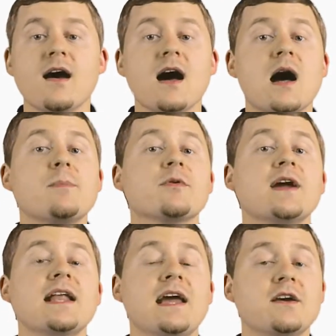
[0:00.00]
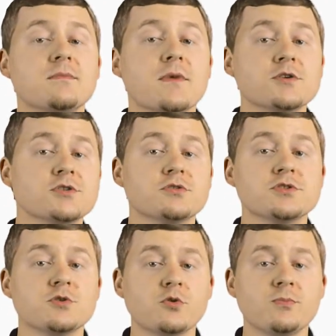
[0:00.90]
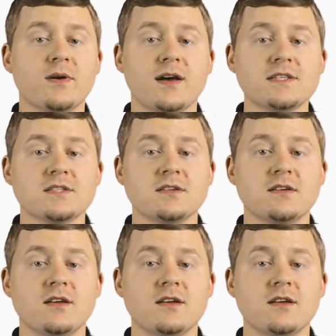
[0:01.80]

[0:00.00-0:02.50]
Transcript: operate a commercial school bus,